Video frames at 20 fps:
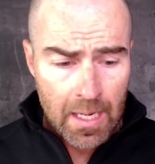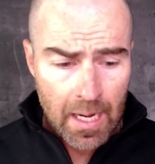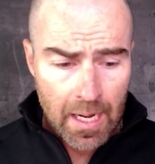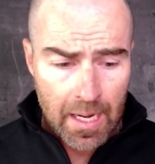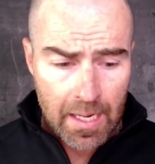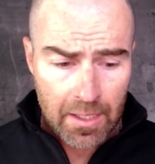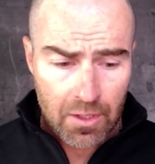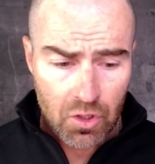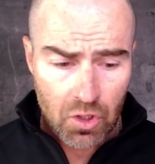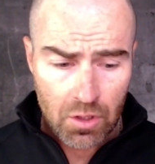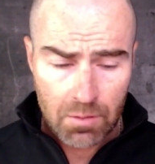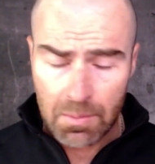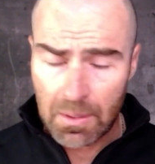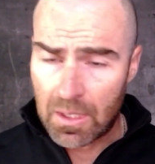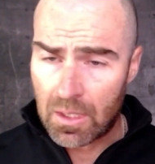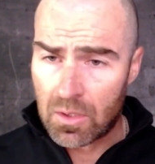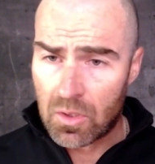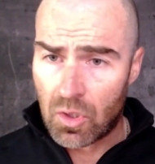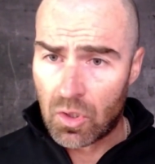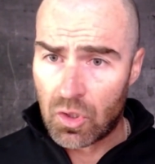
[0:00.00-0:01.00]
And it's just
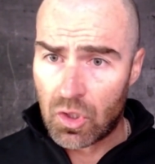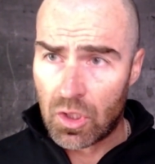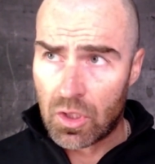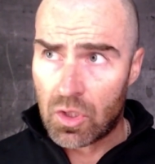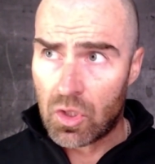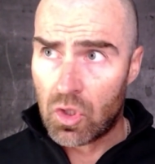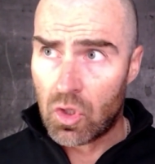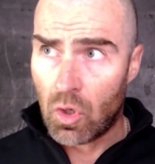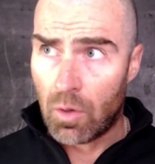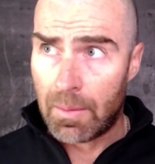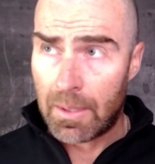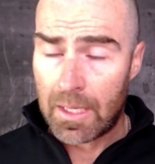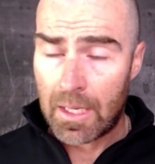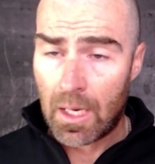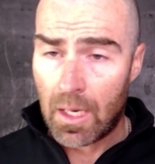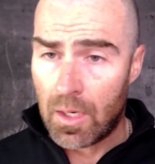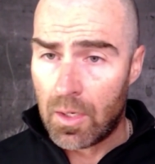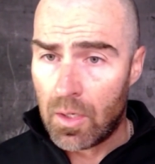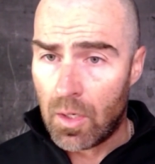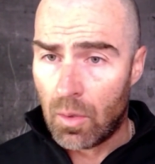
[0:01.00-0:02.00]
because there's just so many
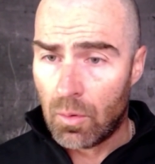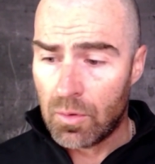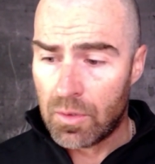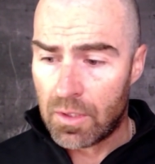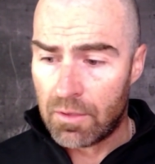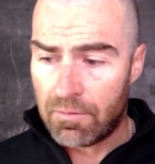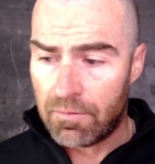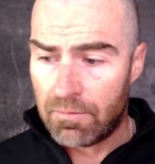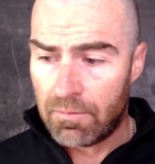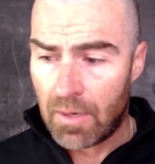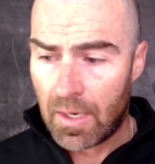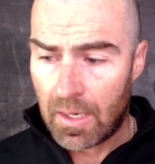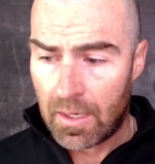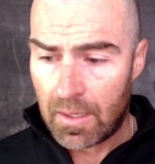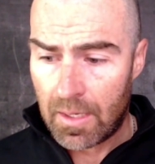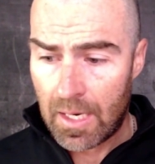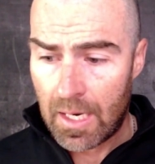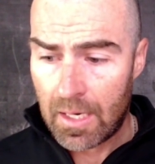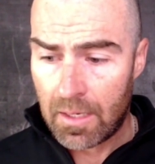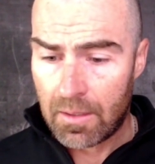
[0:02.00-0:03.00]
unknowns and,
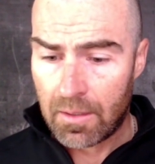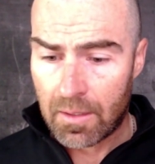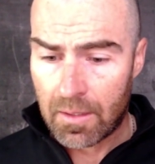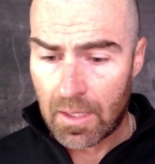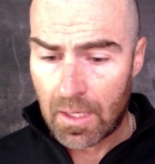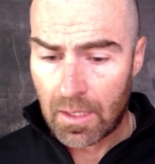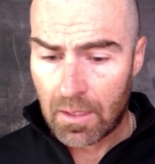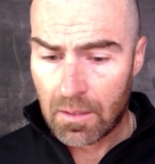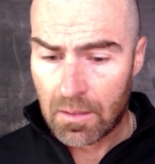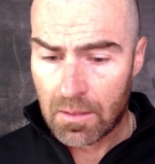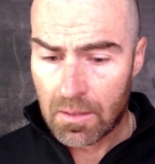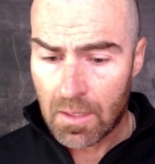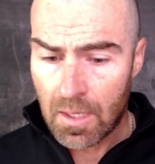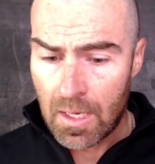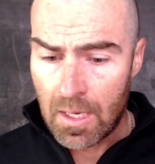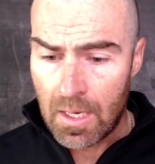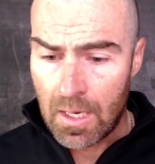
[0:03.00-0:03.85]
and hidden things.